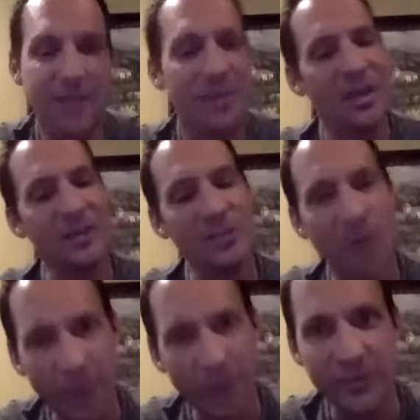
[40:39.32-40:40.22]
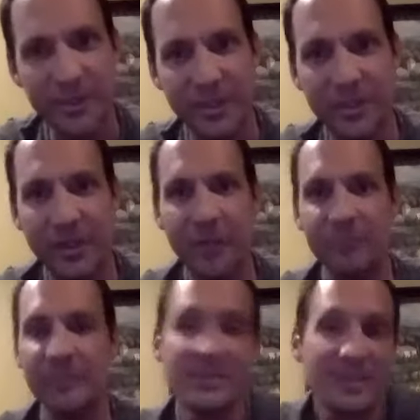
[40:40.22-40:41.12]
it's hard for me to go,
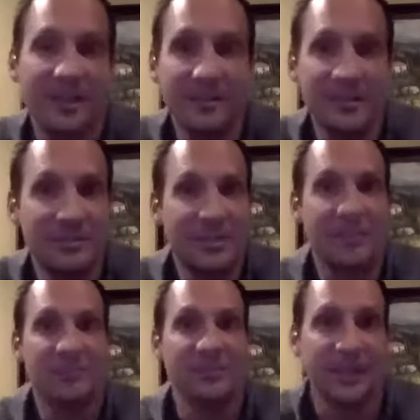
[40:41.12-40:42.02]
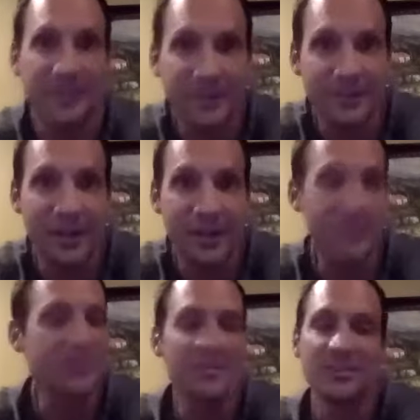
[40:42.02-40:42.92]
Lisa, I don't even care if you like it or not.
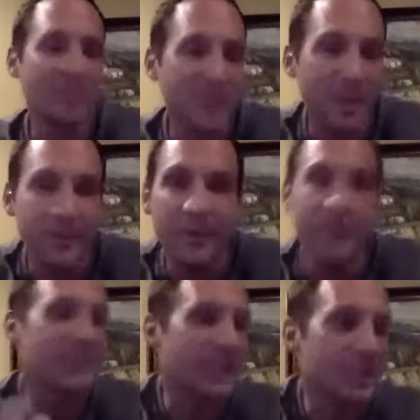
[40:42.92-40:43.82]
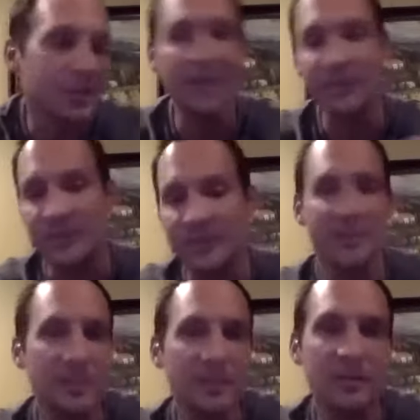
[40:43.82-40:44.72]
This is just something I'm doing. Take a look at it. If you're
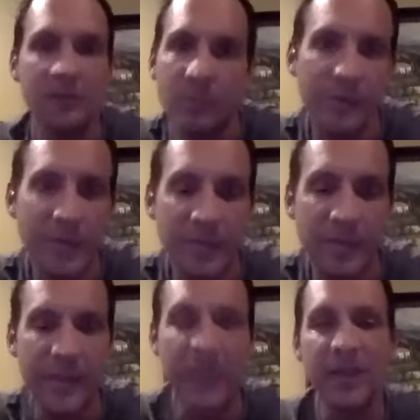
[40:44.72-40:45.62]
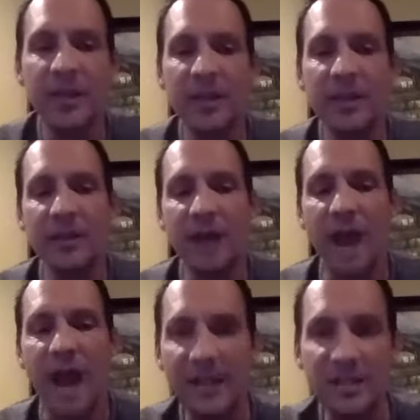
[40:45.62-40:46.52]
interested, you know, we'll go down the path.
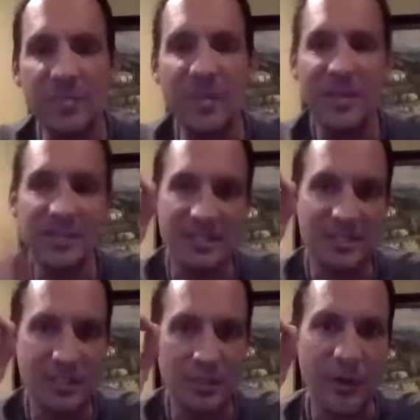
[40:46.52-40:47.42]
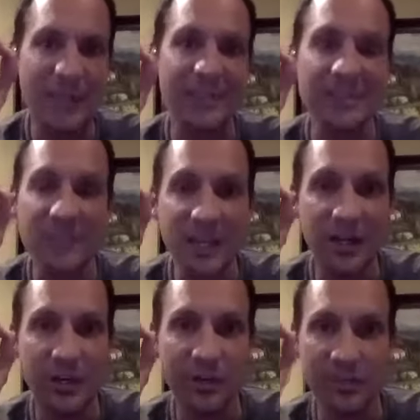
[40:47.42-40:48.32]
I expect zero
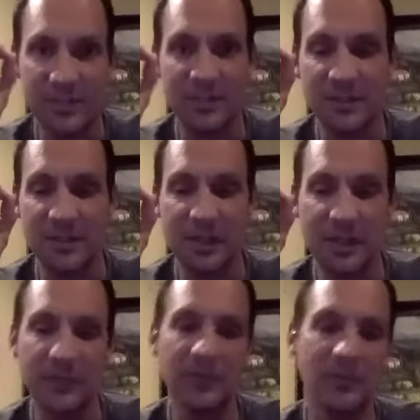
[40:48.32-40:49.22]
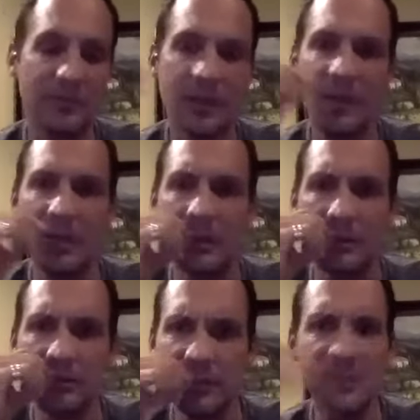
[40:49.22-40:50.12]
until Lisa says, Hey,
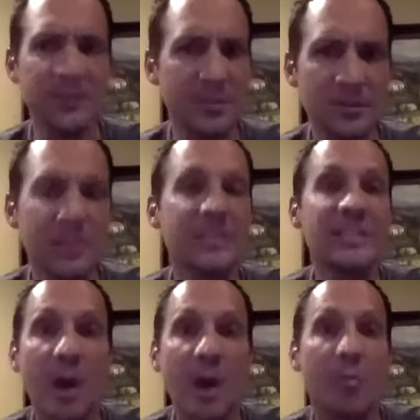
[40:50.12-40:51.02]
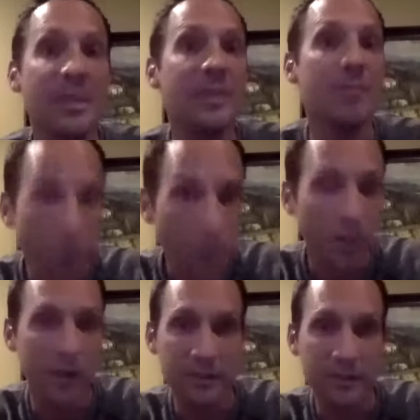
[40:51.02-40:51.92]
this looks interesting. Tell me
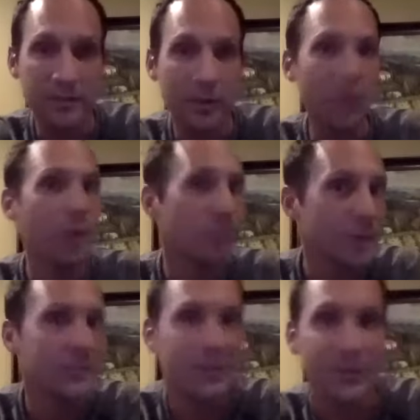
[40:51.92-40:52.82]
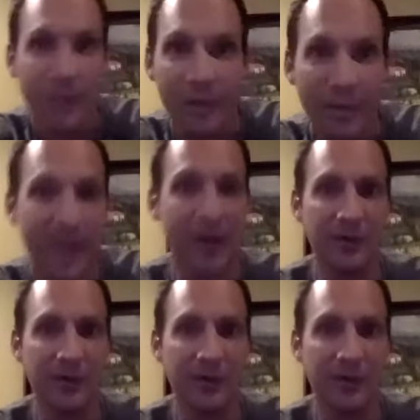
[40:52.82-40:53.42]
more. Or mm-hmm. what's this all about?